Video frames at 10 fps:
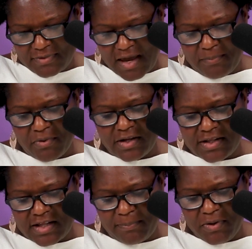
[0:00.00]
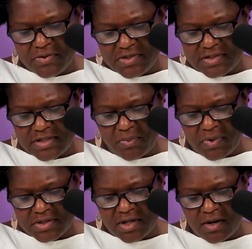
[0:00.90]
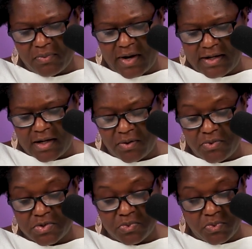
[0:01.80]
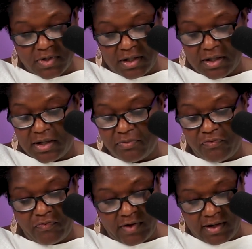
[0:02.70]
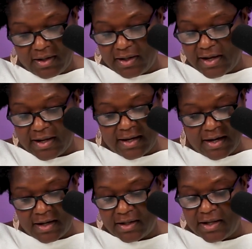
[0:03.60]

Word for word: I pray that that pierces someone's heart right now who's really feeling like God